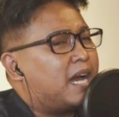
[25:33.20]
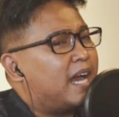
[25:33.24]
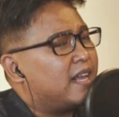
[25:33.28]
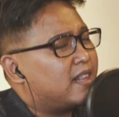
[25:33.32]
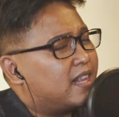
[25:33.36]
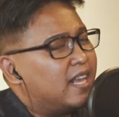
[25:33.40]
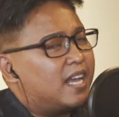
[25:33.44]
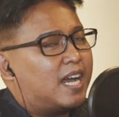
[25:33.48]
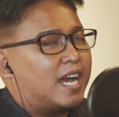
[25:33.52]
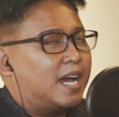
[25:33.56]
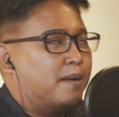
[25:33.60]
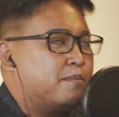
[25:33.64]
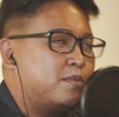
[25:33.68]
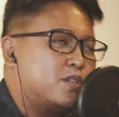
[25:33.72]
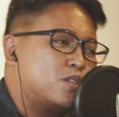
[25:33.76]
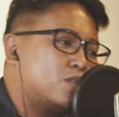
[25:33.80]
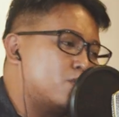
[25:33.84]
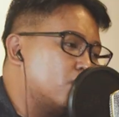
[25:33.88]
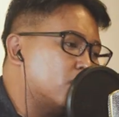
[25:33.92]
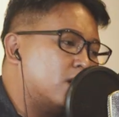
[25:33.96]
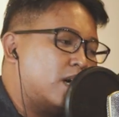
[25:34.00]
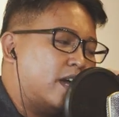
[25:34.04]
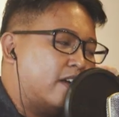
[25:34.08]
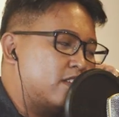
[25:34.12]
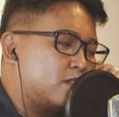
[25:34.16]
I think I'm
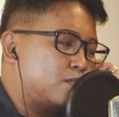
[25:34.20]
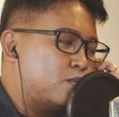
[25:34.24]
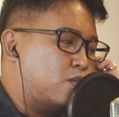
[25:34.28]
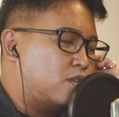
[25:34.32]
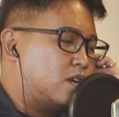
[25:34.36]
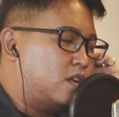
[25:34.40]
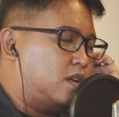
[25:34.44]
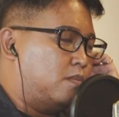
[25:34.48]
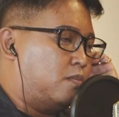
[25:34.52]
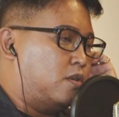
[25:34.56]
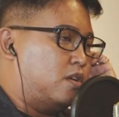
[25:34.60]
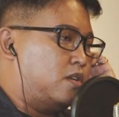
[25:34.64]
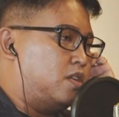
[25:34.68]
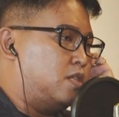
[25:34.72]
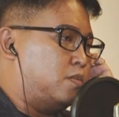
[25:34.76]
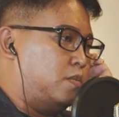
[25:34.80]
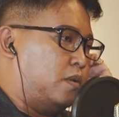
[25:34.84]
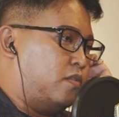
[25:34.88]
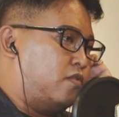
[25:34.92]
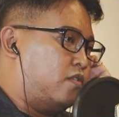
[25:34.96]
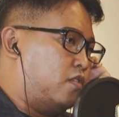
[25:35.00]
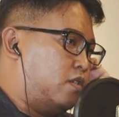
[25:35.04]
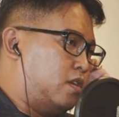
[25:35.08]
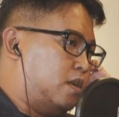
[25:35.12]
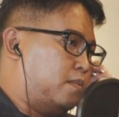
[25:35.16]
sure I've spoken about this
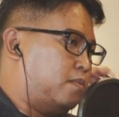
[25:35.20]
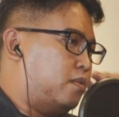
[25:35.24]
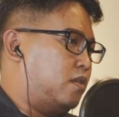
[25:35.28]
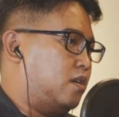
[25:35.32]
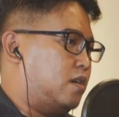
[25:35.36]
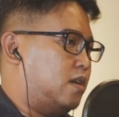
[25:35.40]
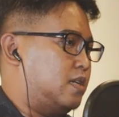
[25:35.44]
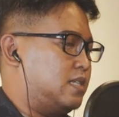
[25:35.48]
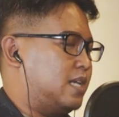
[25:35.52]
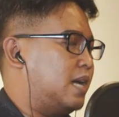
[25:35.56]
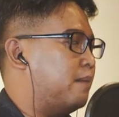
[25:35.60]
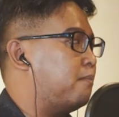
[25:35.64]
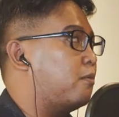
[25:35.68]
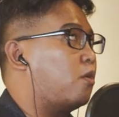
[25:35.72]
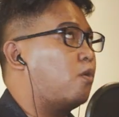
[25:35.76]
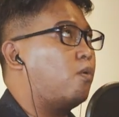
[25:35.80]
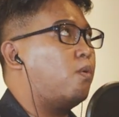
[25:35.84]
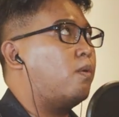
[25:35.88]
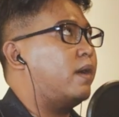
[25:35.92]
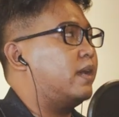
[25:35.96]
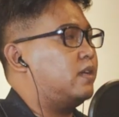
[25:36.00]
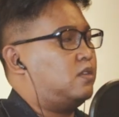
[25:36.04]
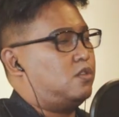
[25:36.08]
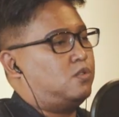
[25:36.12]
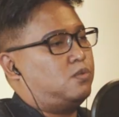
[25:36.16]
before on the podcast. I'm
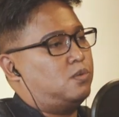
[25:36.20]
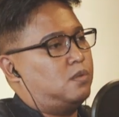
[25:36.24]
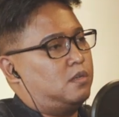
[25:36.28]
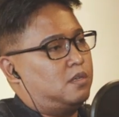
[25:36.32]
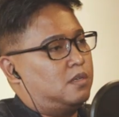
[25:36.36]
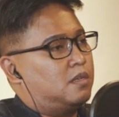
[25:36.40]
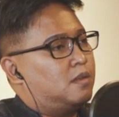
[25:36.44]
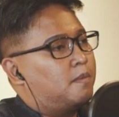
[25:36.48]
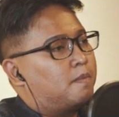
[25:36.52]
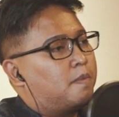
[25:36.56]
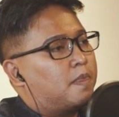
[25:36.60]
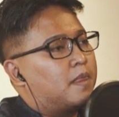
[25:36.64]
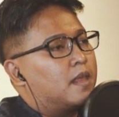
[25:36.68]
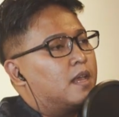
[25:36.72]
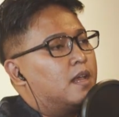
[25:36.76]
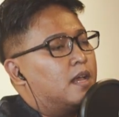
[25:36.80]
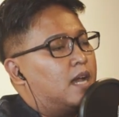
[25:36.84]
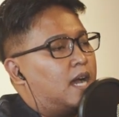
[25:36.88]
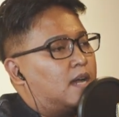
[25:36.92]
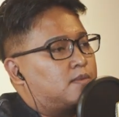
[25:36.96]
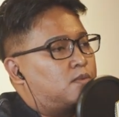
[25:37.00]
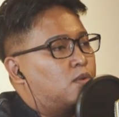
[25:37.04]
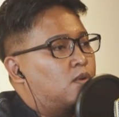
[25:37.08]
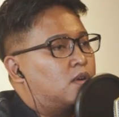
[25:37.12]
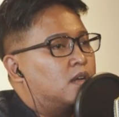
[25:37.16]
quite sure.
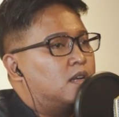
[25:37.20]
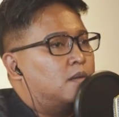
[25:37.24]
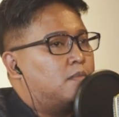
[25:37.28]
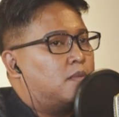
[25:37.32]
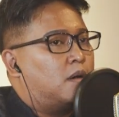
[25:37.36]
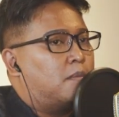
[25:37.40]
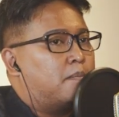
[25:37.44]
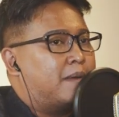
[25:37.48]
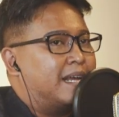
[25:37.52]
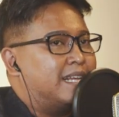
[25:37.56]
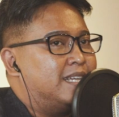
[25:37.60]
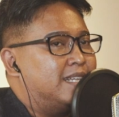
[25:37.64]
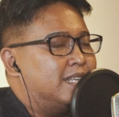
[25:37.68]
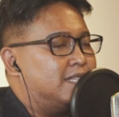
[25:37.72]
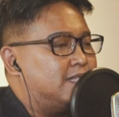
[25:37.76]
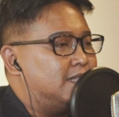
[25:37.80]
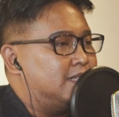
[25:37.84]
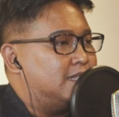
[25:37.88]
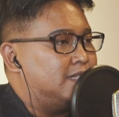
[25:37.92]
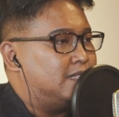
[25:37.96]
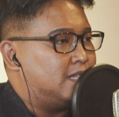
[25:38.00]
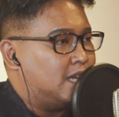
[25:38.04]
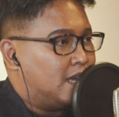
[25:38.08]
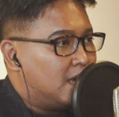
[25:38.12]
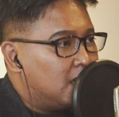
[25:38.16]
I've spoken about my
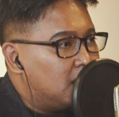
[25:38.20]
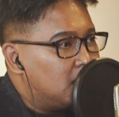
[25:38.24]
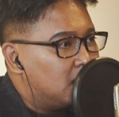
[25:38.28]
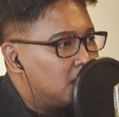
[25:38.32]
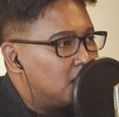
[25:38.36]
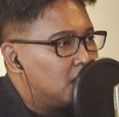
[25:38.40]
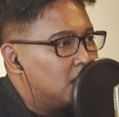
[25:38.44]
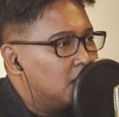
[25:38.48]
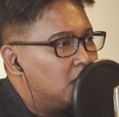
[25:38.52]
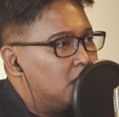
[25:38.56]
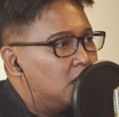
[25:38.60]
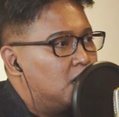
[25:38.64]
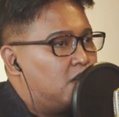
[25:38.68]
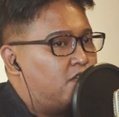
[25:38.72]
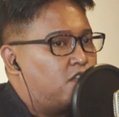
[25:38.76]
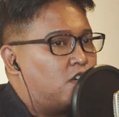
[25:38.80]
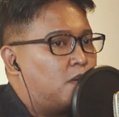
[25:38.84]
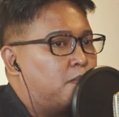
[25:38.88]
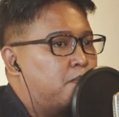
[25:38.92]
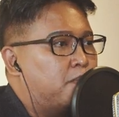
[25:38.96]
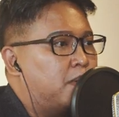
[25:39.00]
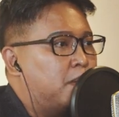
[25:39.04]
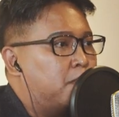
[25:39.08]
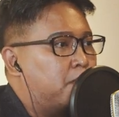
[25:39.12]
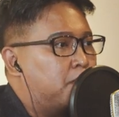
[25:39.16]
disdain for
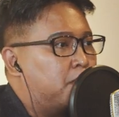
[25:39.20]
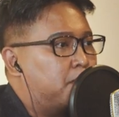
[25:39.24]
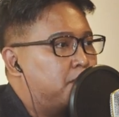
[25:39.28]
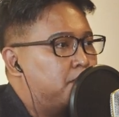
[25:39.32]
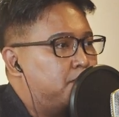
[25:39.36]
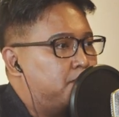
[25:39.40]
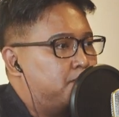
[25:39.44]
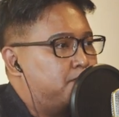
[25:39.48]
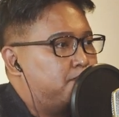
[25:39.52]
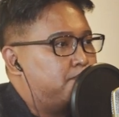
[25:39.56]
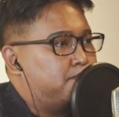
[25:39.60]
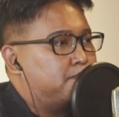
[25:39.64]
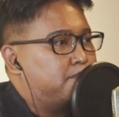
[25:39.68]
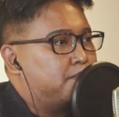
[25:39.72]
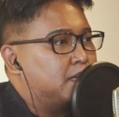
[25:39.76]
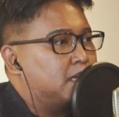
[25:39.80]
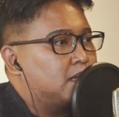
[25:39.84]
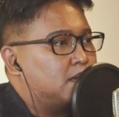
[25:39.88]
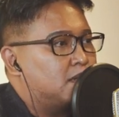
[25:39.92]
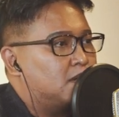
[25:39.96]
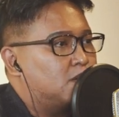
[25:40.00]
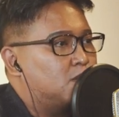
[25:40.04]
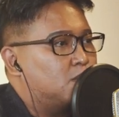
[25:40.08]
people